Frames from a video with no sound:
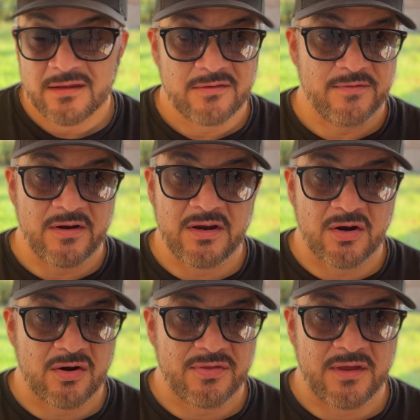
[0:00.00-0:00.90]
Very
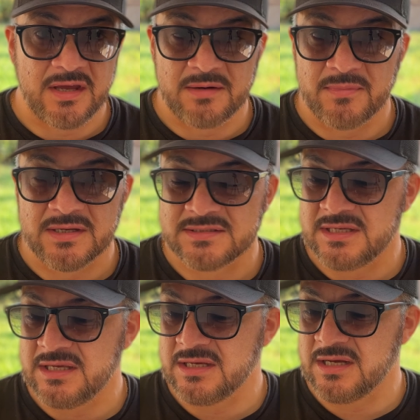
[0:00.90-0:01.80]
earthy and
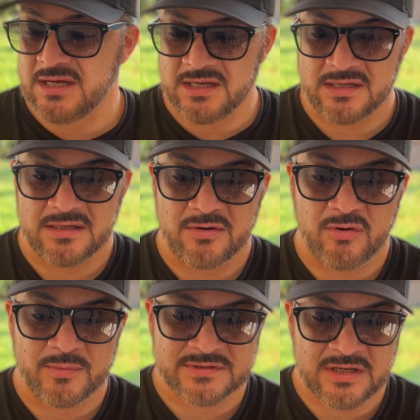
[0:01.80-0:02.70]
musky uh,
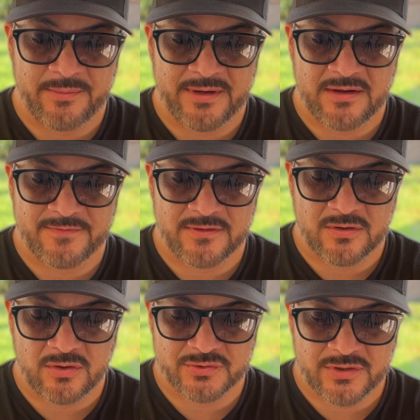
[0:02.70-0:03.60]
aromas coming off of the
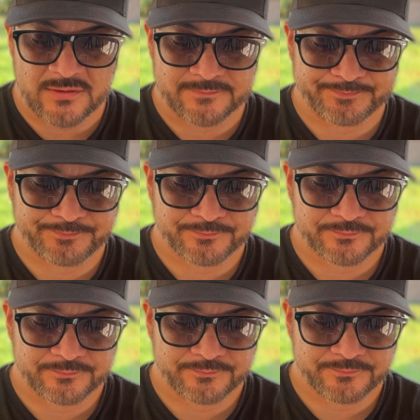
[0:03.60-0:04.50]
cold draw.
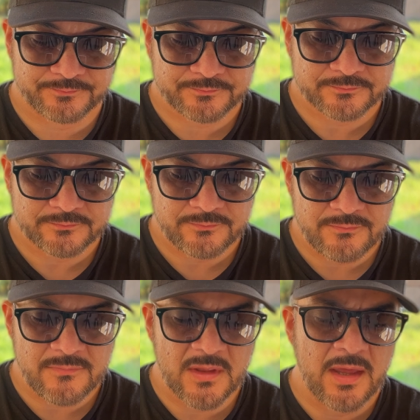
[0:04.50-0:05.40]

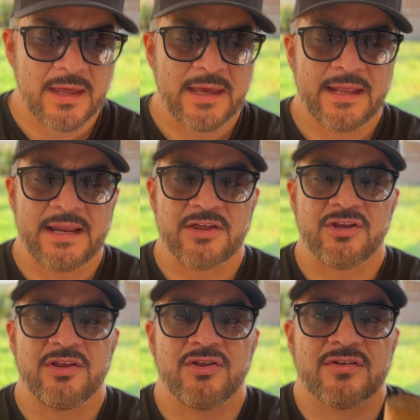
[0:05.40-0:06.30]
And I
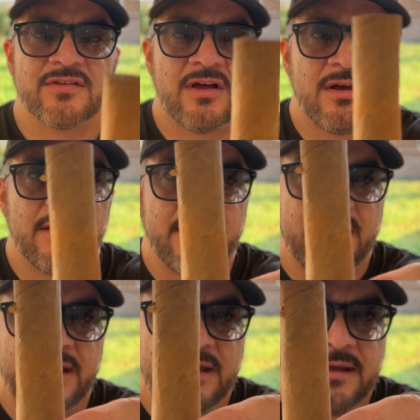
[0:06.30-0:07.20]
actually just saw
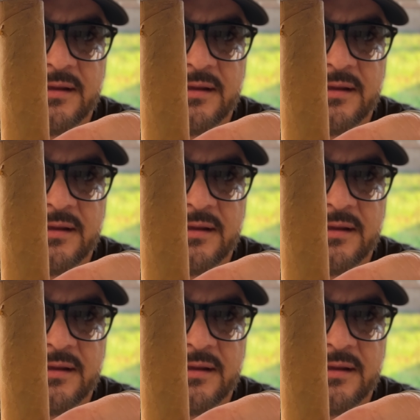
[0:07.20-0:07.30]
a